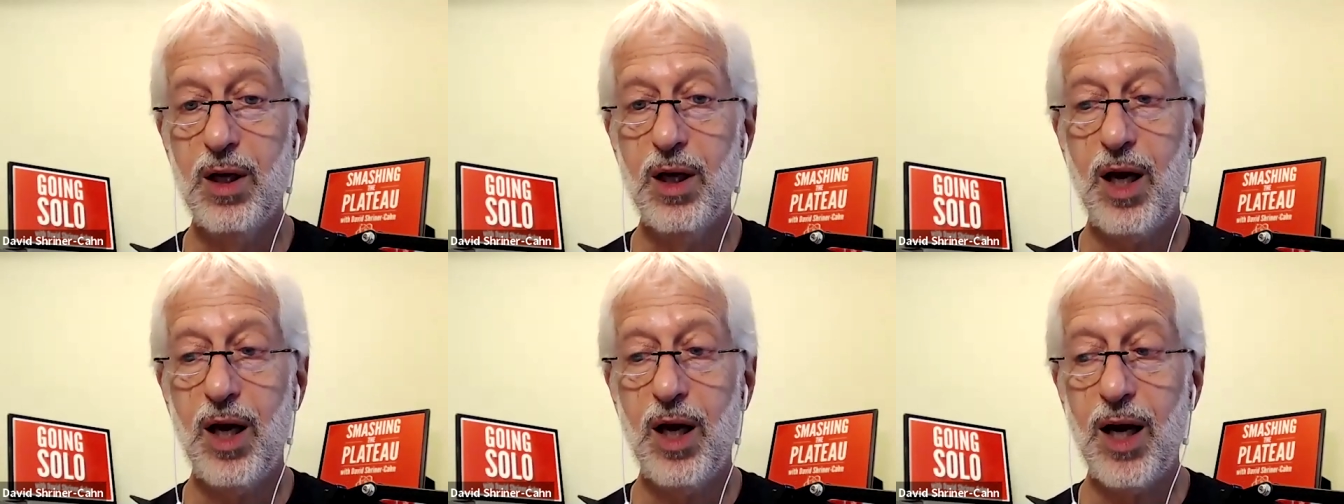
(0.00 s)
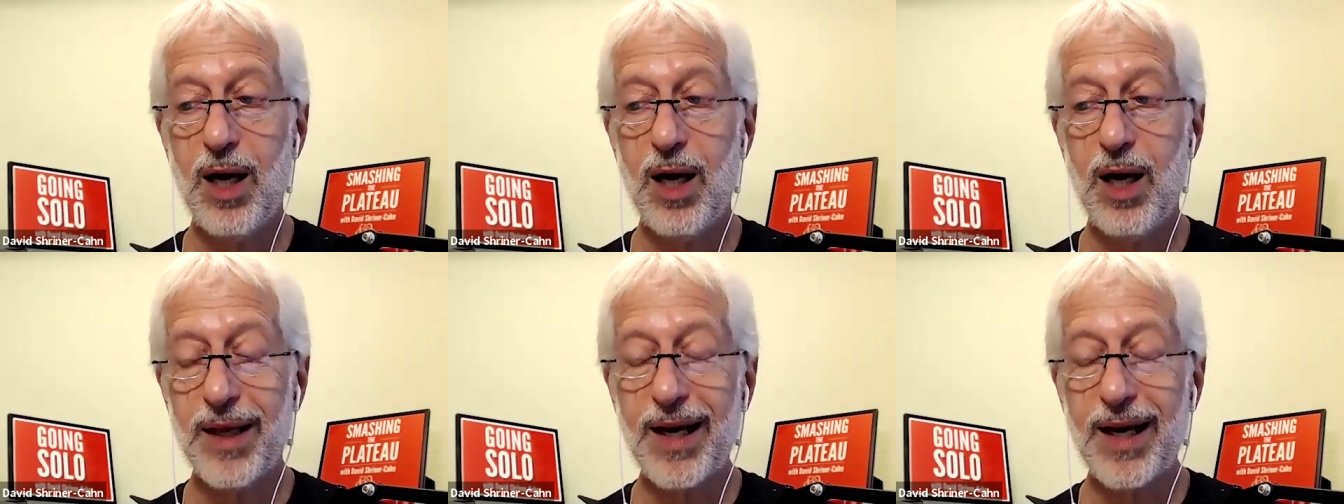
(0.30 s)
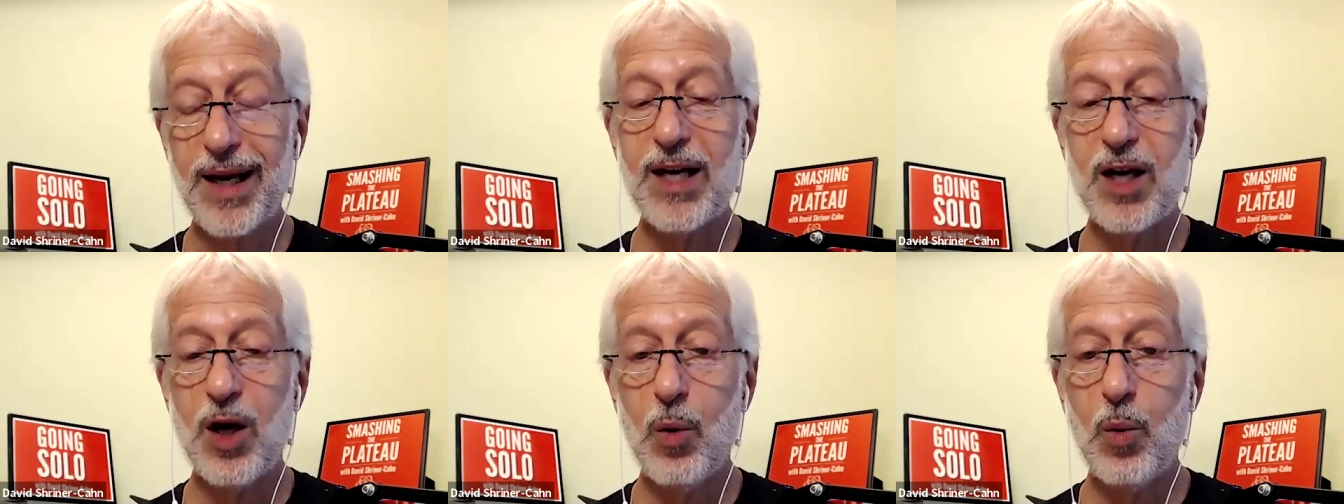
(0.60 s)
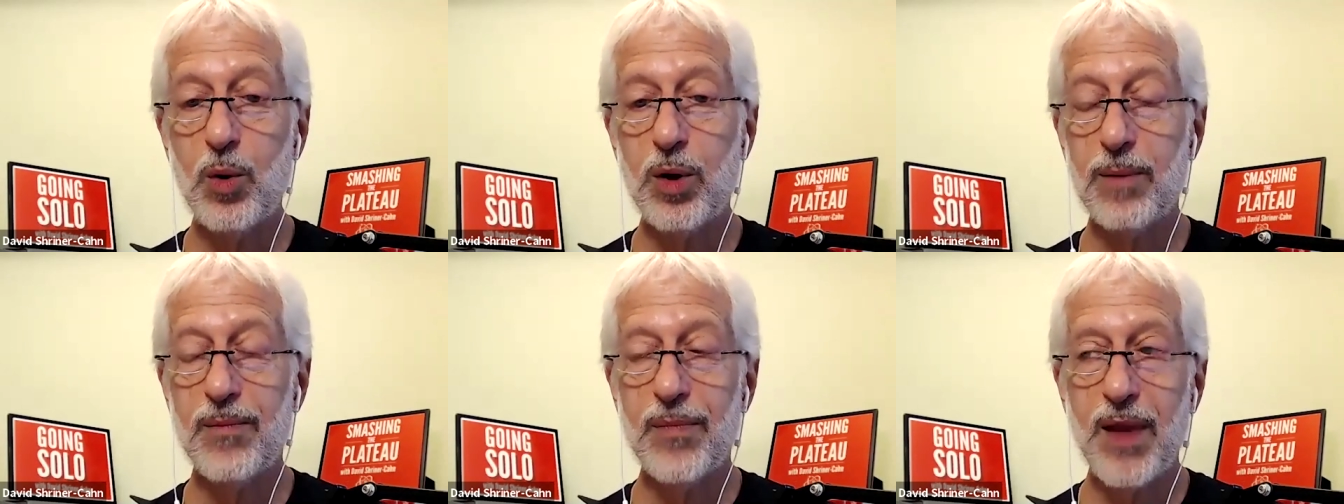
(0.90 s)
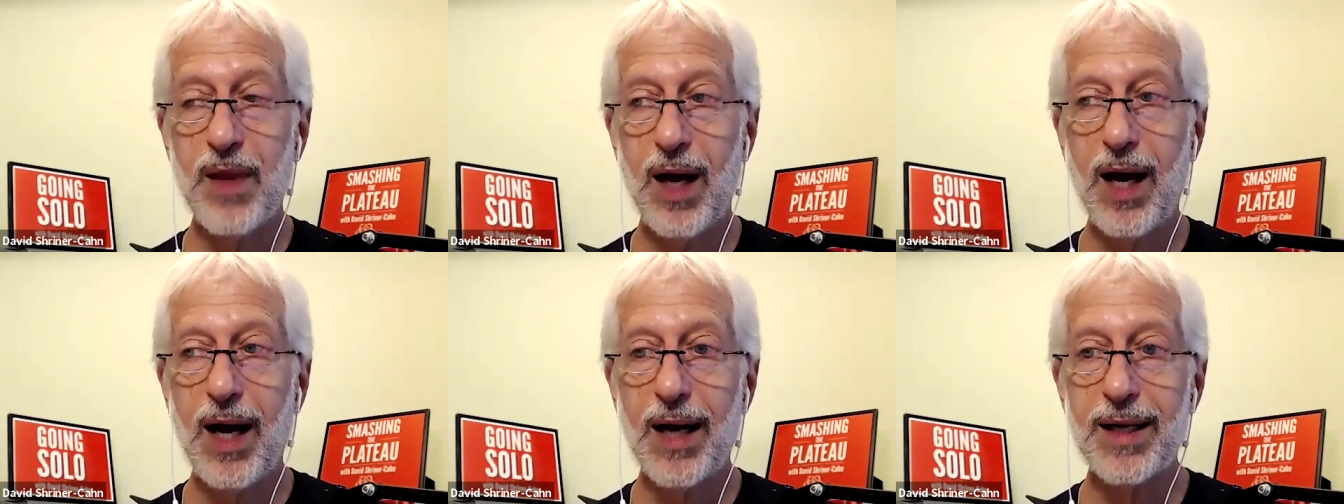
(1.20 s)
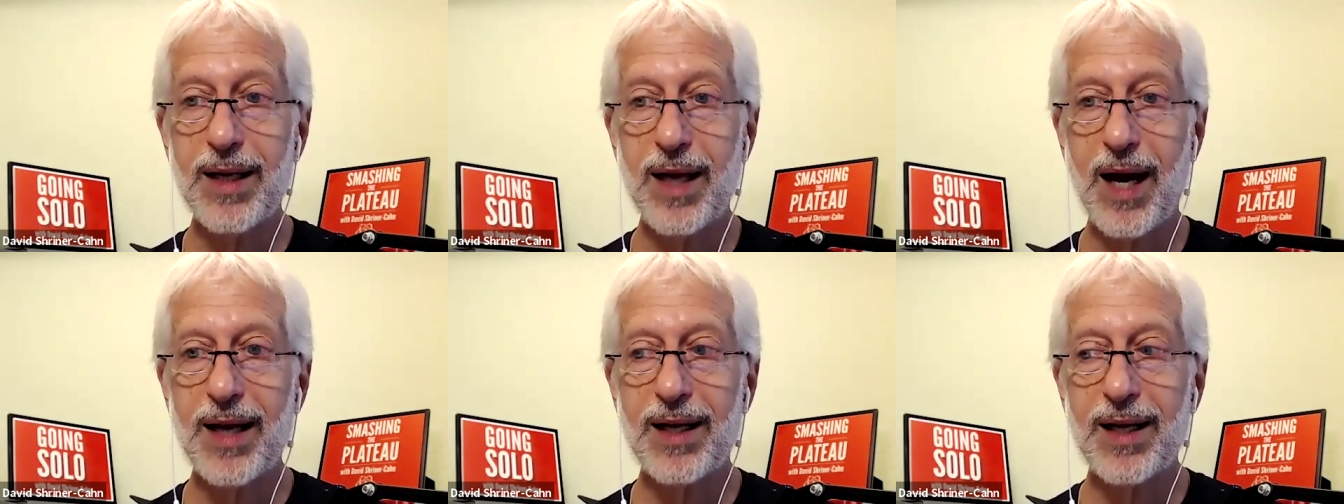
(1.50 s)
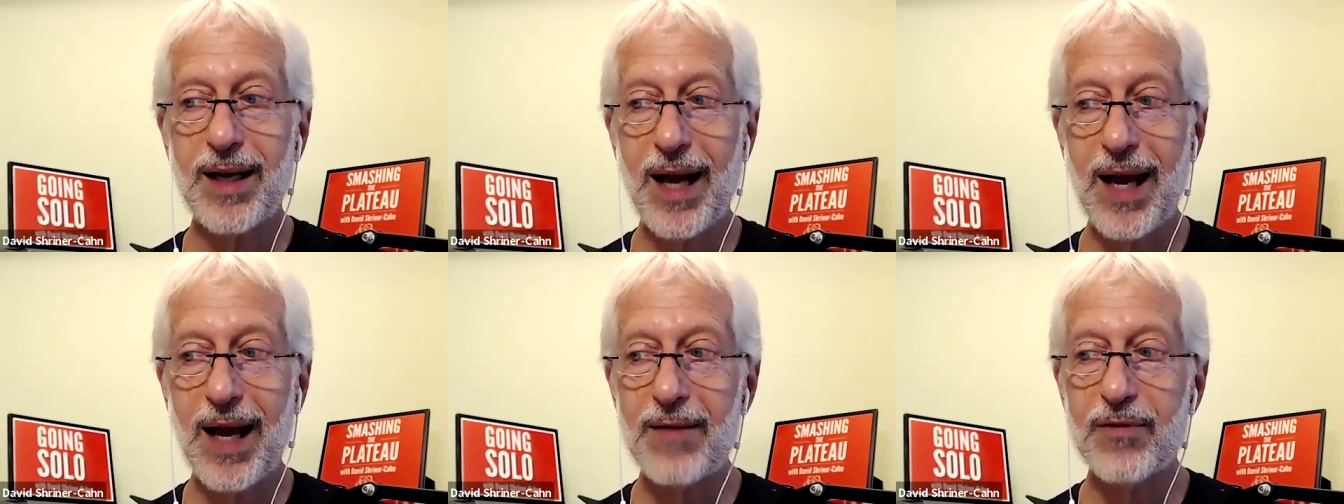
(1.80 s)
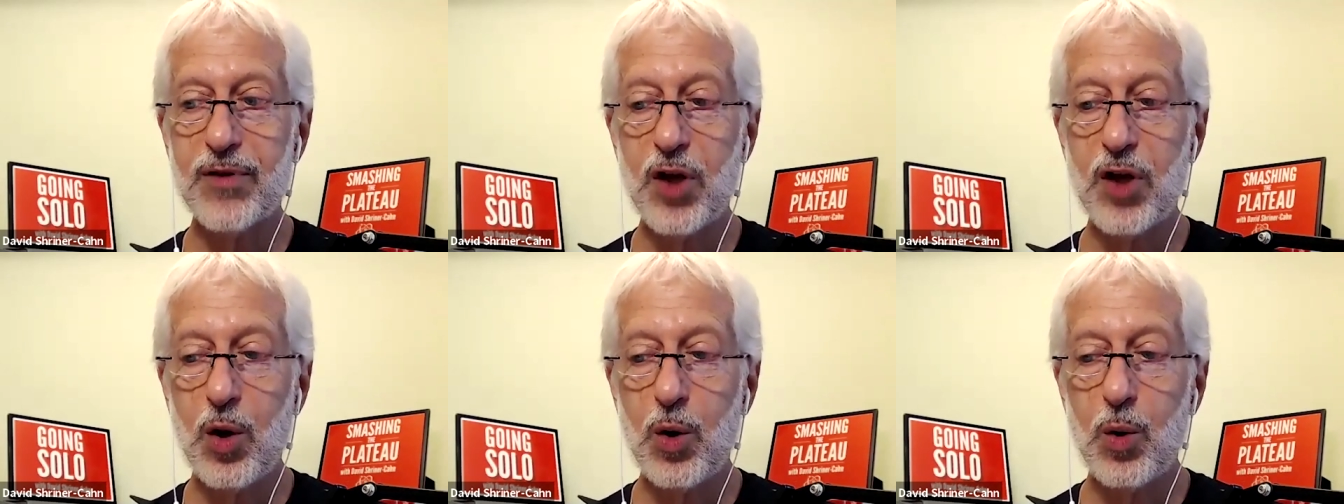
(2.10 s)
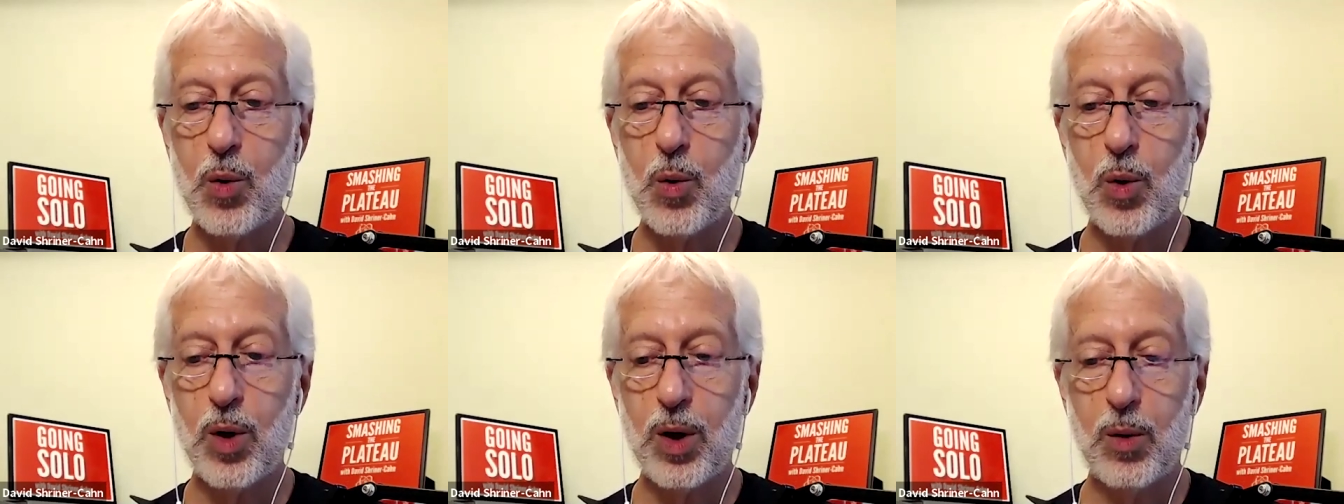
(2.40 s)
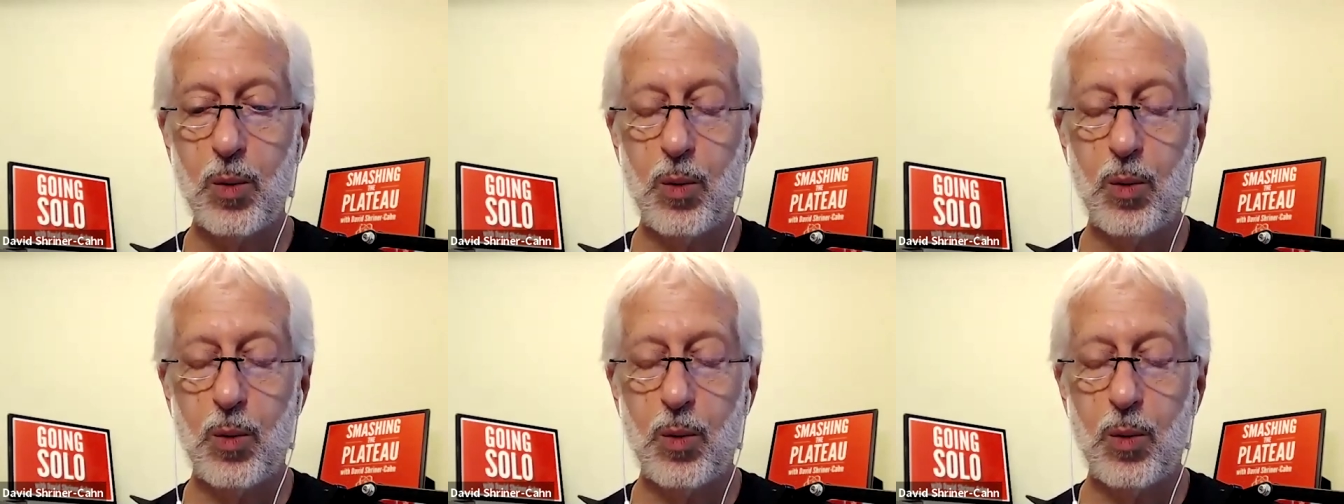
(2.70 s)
Um, like mm-hmm. I know I I kind of know